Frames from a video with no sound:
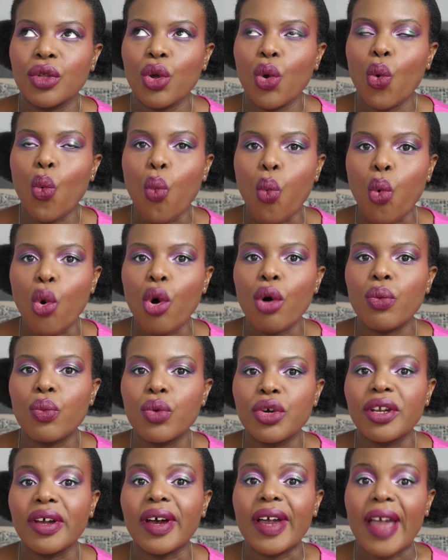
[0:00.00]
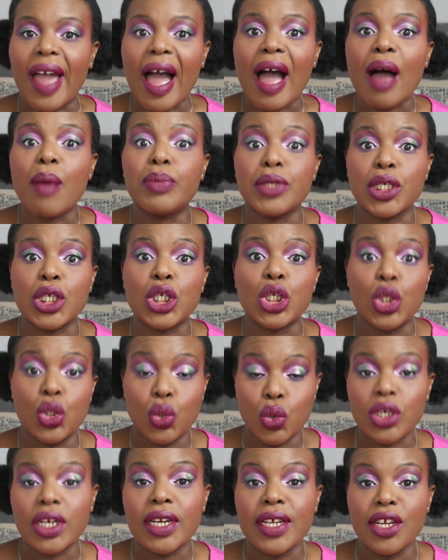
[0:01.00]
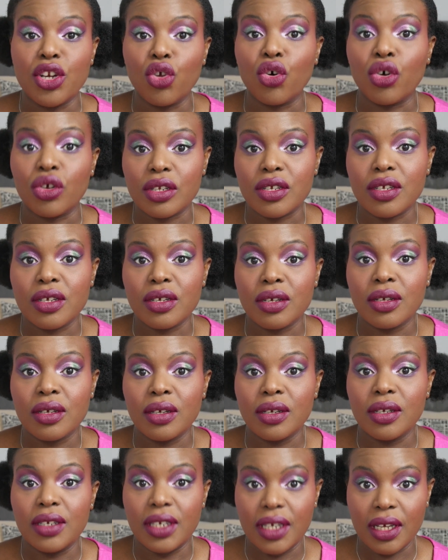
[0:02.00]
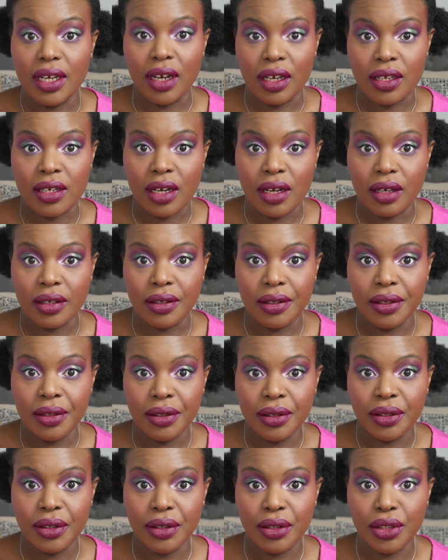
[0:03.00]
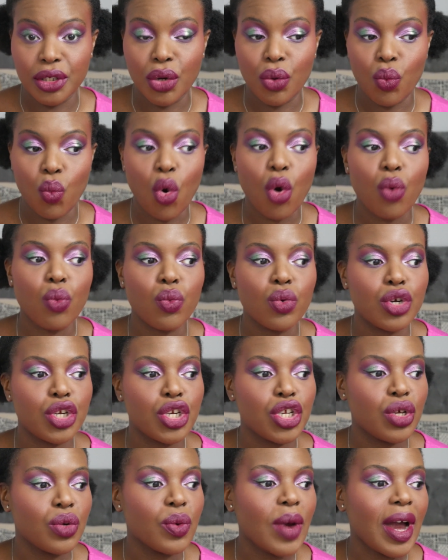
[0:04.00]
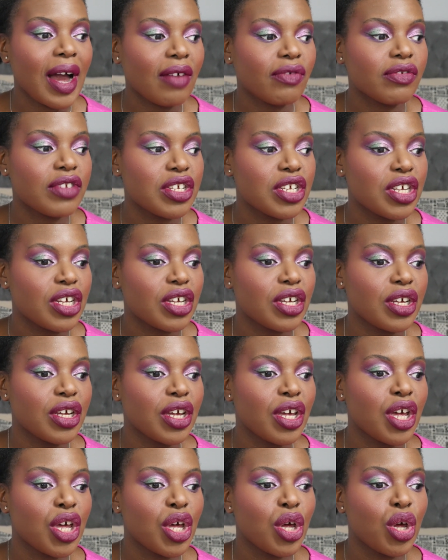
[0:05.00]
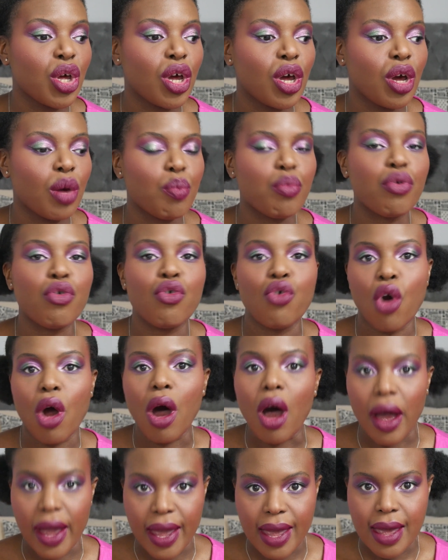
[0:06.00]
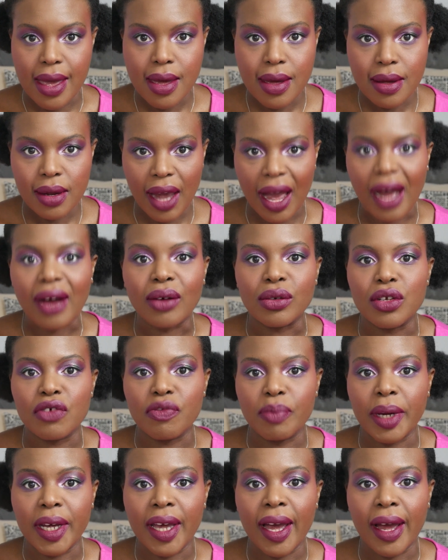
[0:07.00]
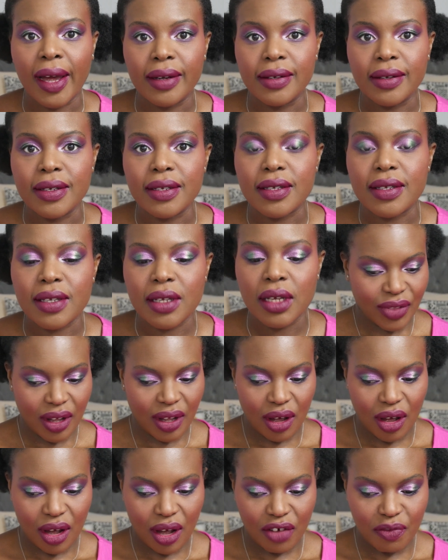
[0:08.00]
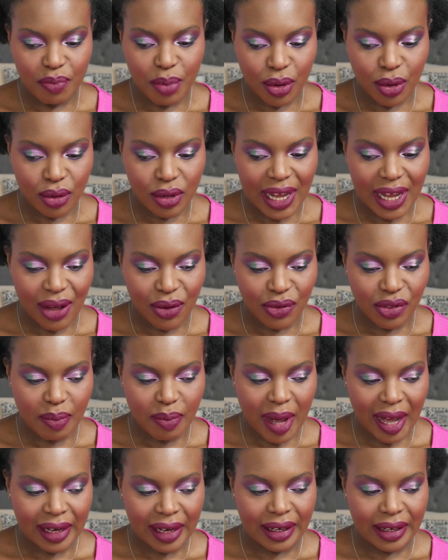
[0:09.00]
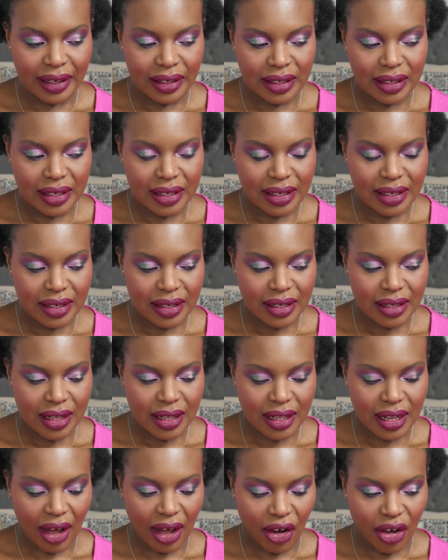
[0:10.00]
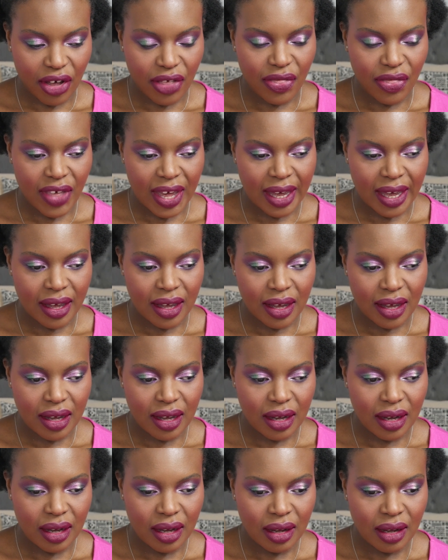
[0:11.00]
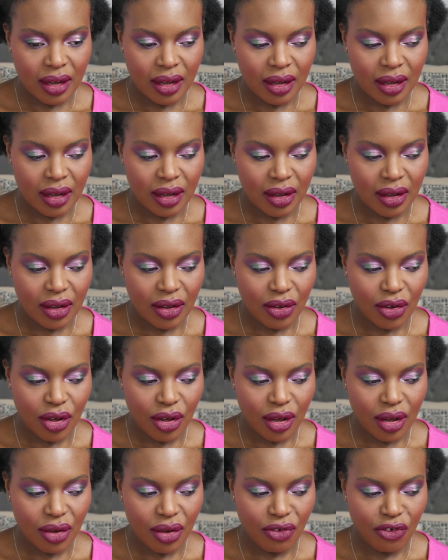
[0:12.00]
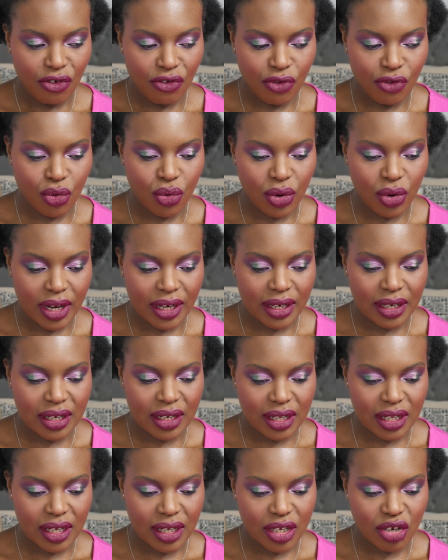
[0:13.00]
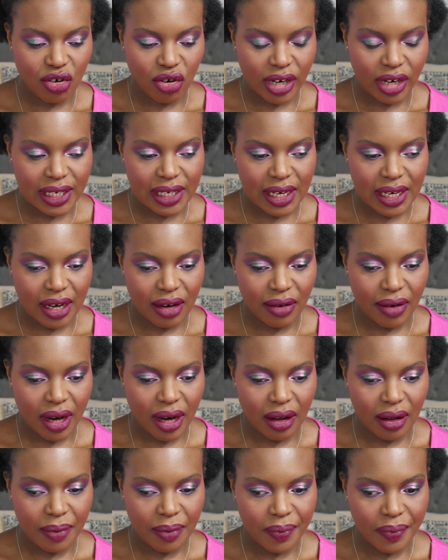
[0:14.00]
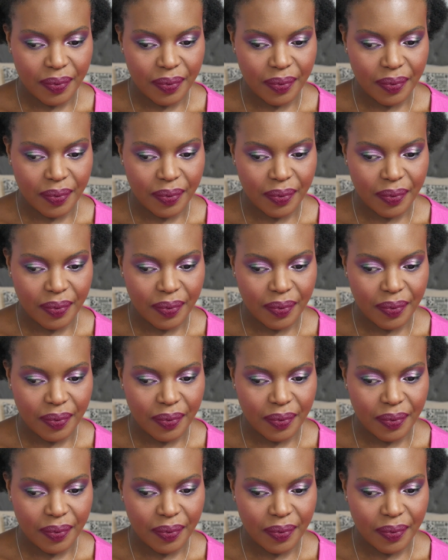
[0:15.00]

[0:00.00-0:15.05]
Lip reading: what would I absolutely not declutter? You know, what would you have to pry out of my hands? I've pulled out the palettes that I think fall into this criteria.